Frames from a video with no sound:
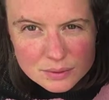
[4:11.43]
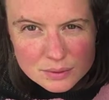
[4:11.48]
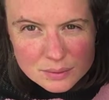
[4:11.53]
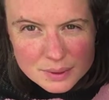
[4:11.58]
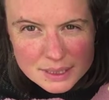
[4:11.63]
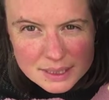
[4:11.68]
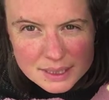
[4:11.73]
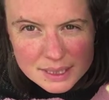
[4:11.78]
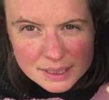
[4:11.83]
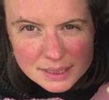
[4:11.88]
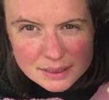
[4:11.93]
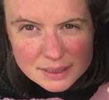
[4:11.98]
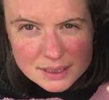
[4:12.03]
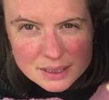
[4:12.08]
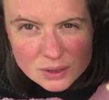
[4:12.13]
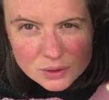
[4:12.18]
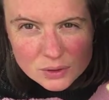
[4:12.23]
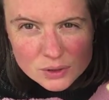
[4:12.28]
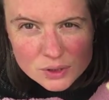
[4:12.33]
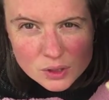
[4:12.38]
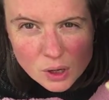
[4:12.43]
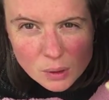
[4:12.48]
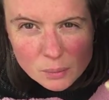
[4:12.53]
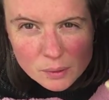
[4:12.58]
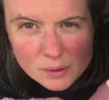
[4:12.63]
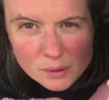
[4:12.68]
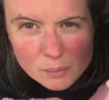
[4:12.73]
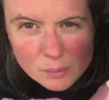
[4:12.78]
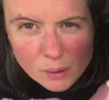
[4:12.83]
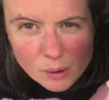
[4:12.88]
We stick these on the top
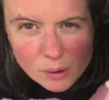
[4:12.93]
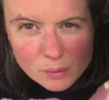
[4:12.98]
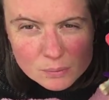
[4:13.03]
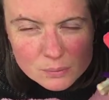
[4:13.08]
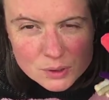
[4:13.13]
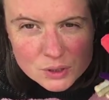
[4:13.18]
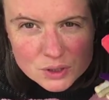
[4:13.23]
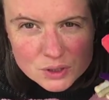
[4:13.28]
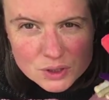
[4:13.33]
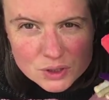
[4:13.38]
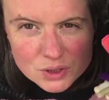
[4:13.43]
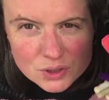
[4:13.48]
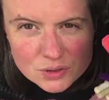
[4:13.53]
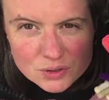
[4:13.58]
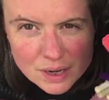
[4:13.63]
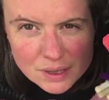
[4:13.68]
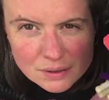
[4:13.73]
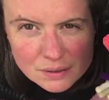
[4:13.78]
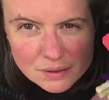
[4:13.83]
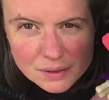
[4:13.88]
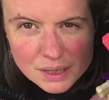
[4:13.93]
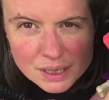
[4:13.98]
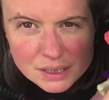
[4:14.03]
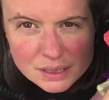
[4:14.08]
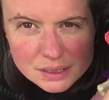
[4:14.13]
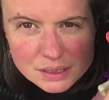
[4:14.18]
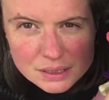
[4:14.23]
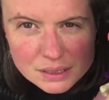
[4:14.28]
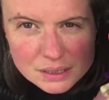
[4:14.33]
and the bottom just to strengthen it.